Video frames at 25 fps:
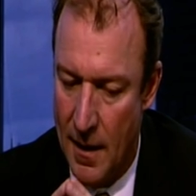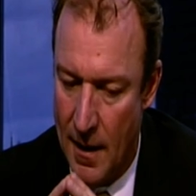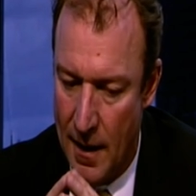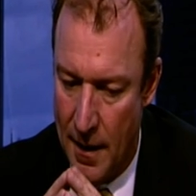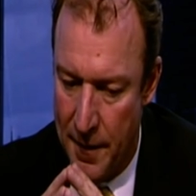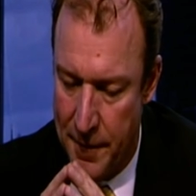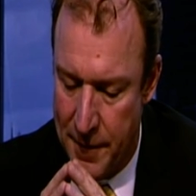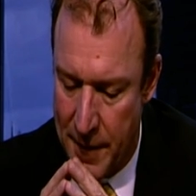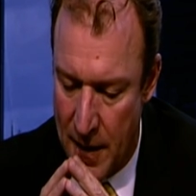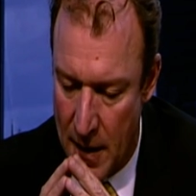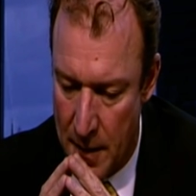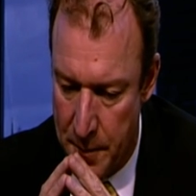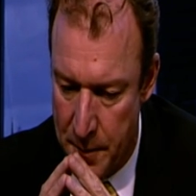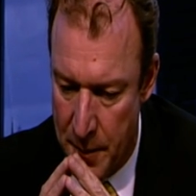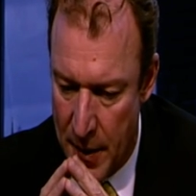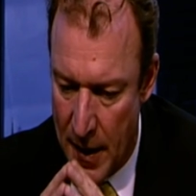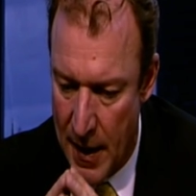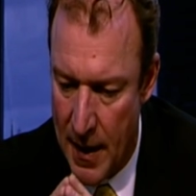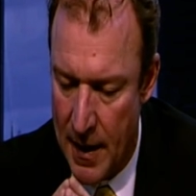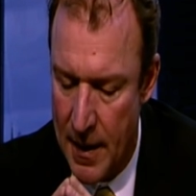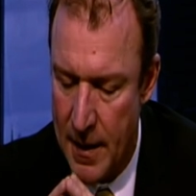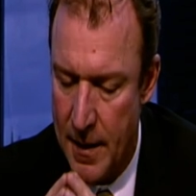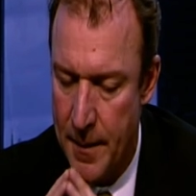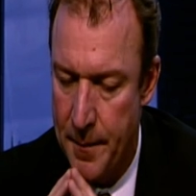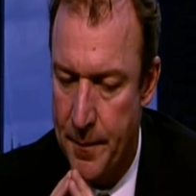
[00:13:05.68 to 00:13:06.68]
If they
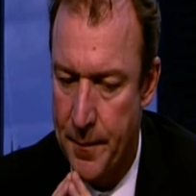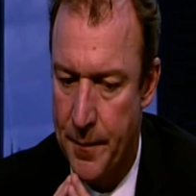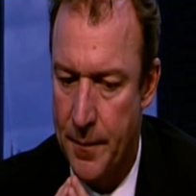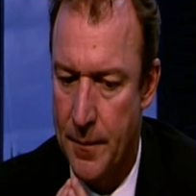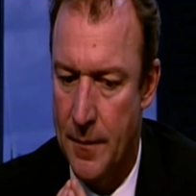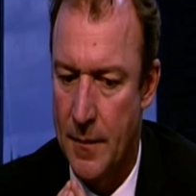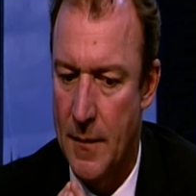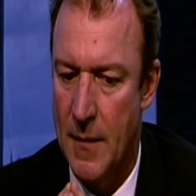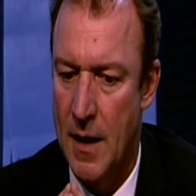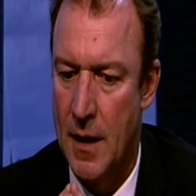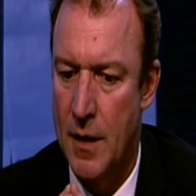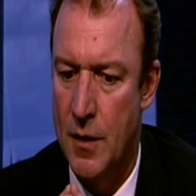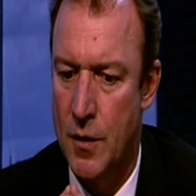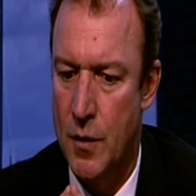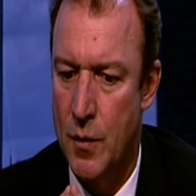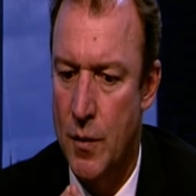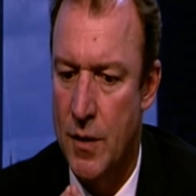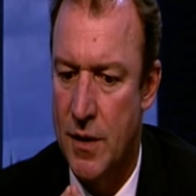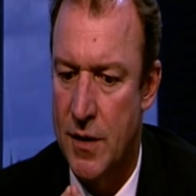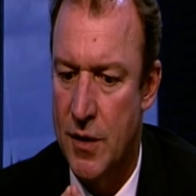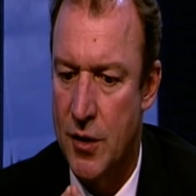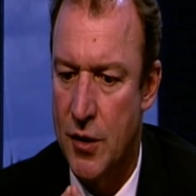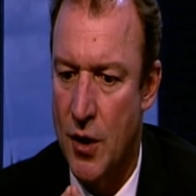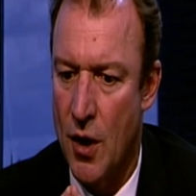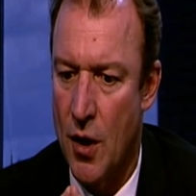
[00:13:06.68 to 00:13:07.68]
buy into
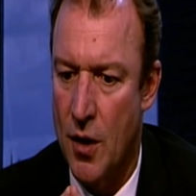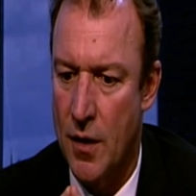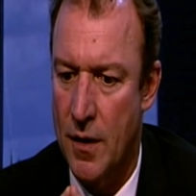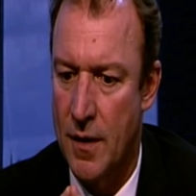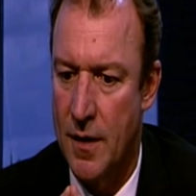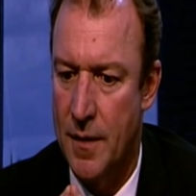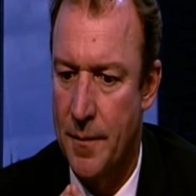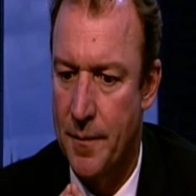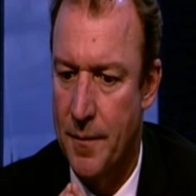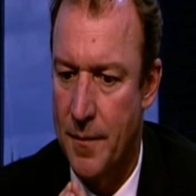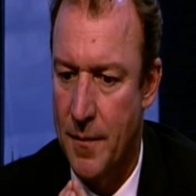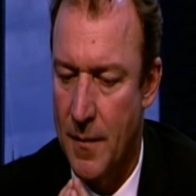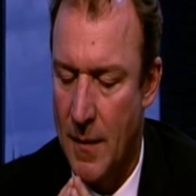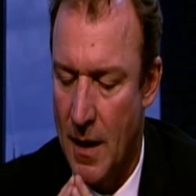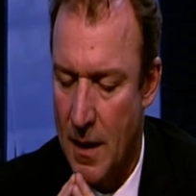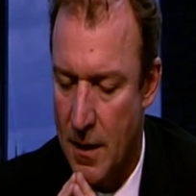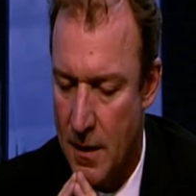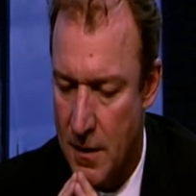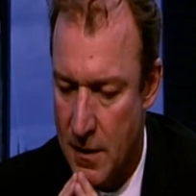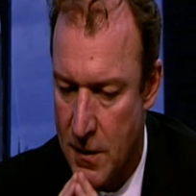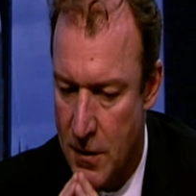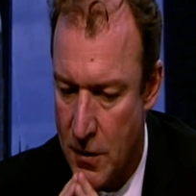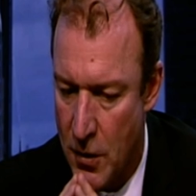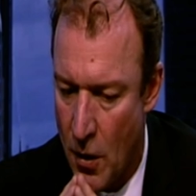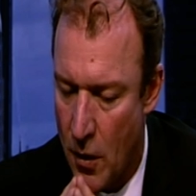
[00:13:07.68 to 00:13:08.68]
a stock and
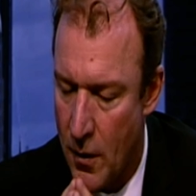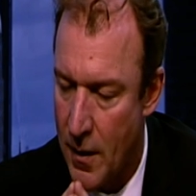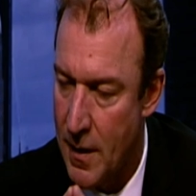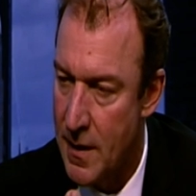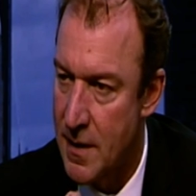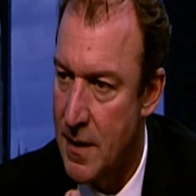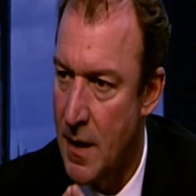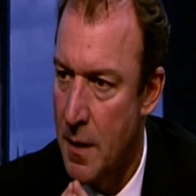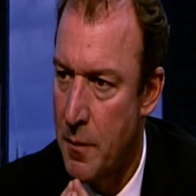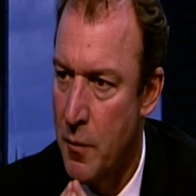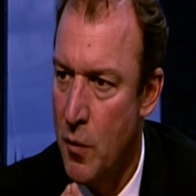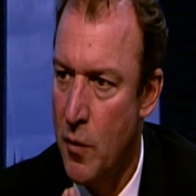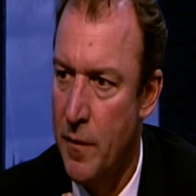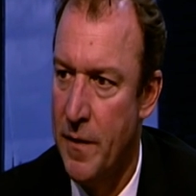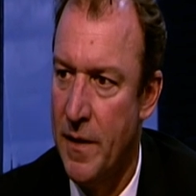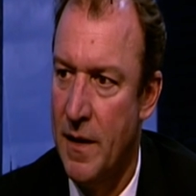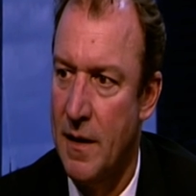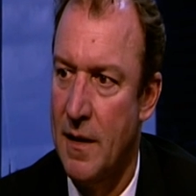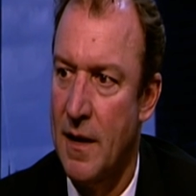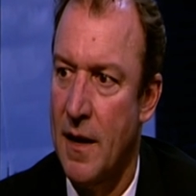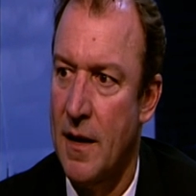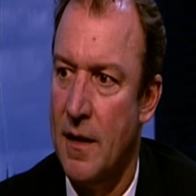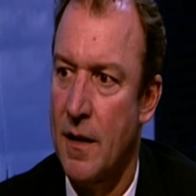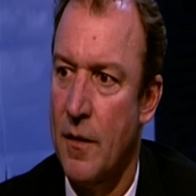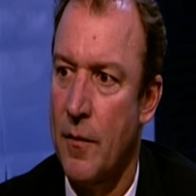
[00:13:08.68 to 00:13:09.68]
the stock is not moving
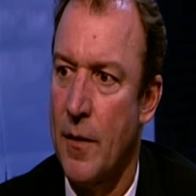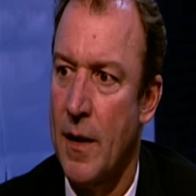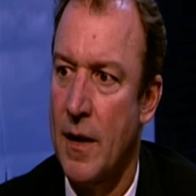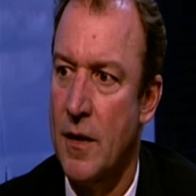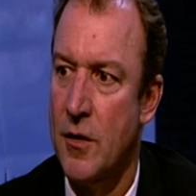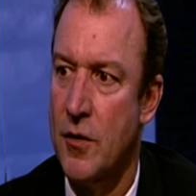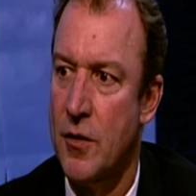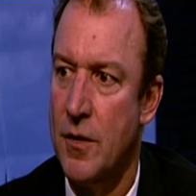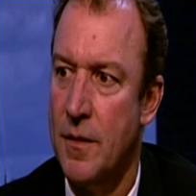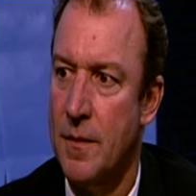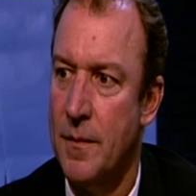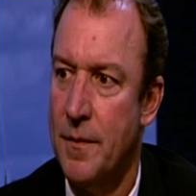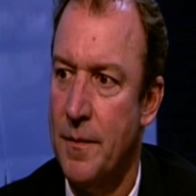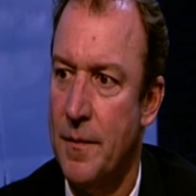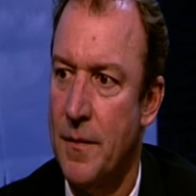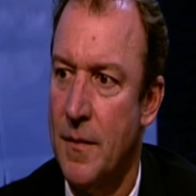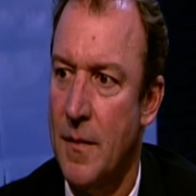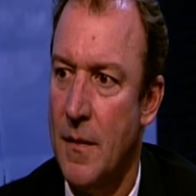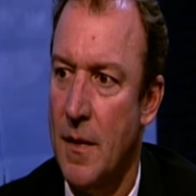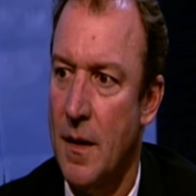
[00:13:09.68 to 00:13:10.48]
in their direction,